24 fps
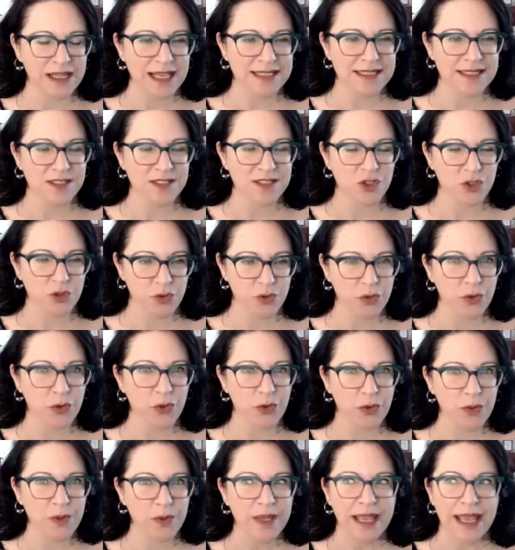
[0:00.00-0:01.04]
it's
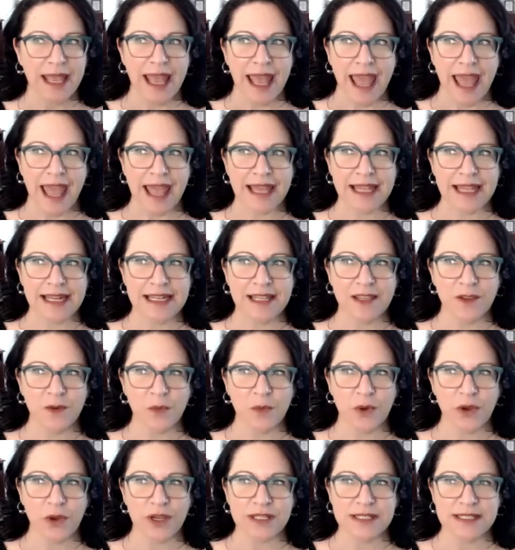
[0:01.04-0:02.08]
true and the
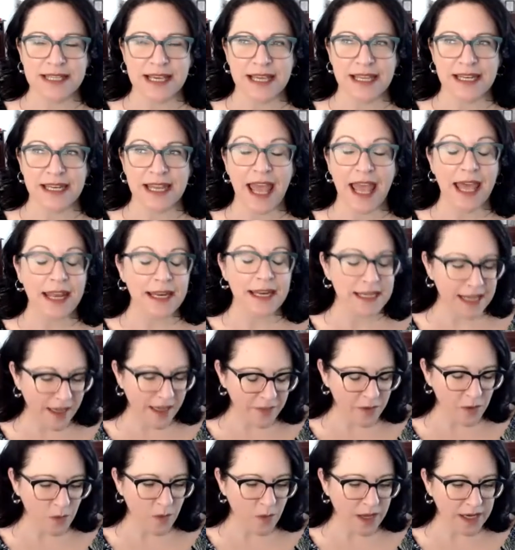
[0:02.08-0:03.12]
work done. And
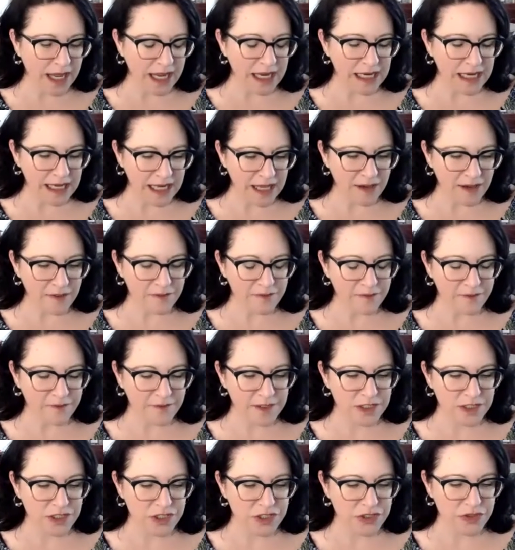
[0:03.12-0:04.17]
another one I love
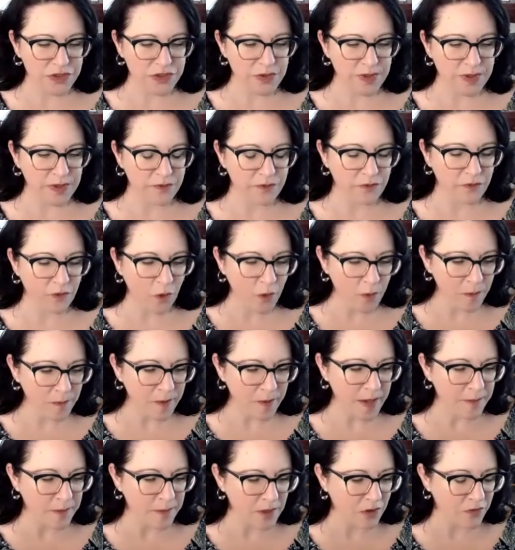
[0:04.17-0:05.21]
to inform
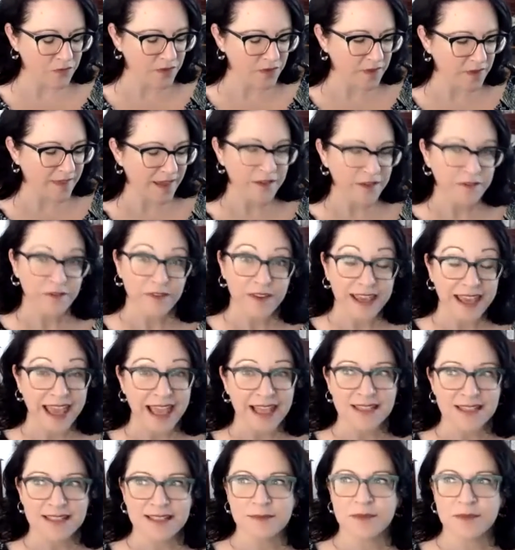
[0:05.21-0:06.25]
people of that they
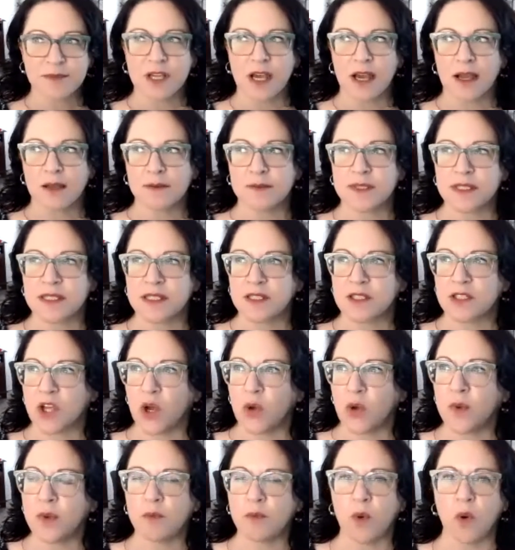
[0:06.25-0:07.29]
forget sometimes, it's
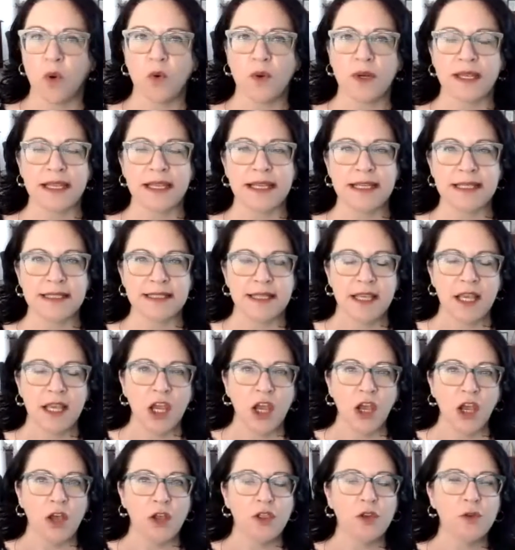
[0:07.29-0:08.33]
so important, is
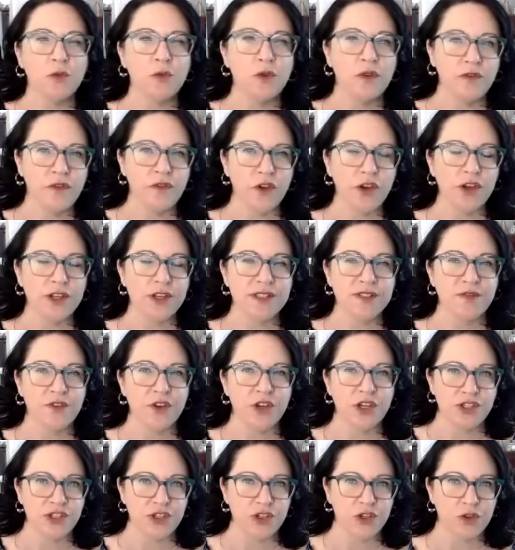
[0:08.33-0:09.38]
the reverse
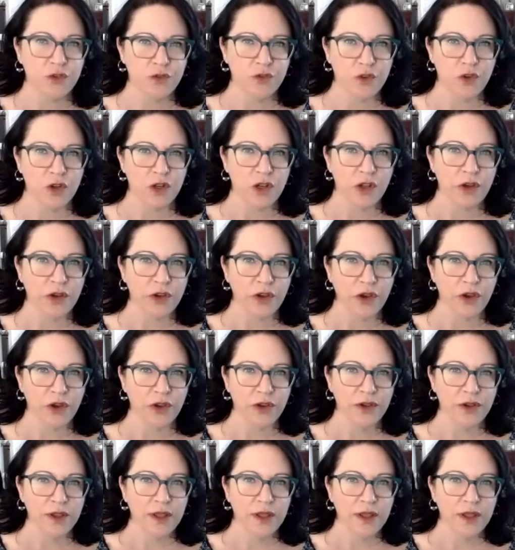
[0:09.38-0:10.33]
version of your logo